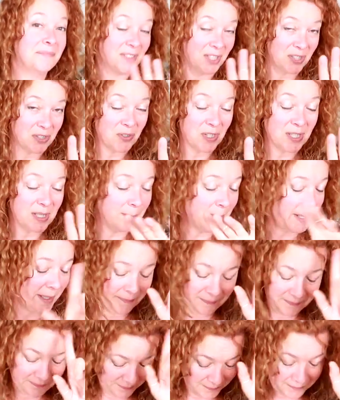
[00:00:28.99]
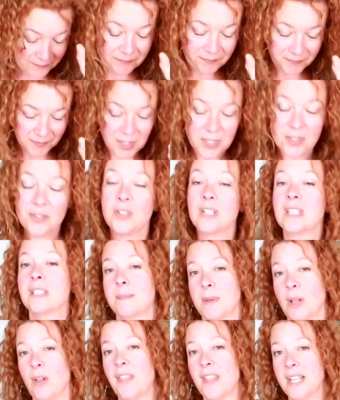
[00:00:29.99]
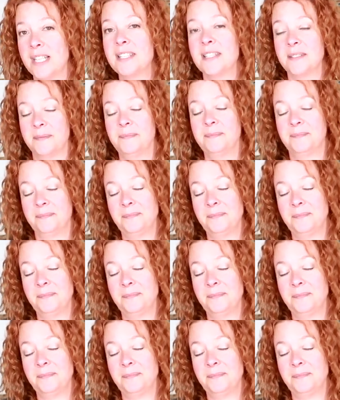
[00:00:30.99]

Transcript: Just trust me. Just trust me on this.